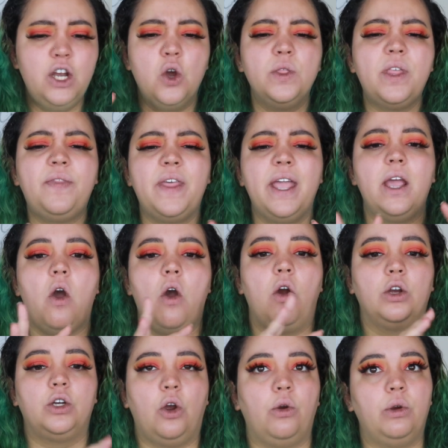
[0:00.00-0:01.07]
know that they
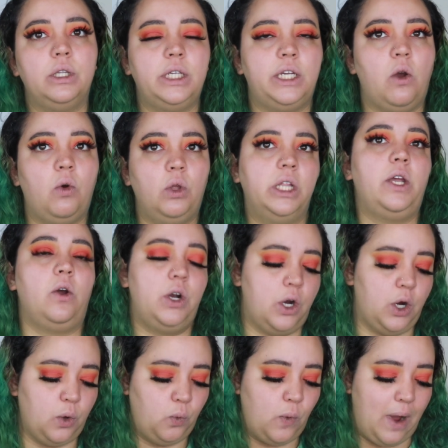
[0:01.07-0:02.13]
are currently only on her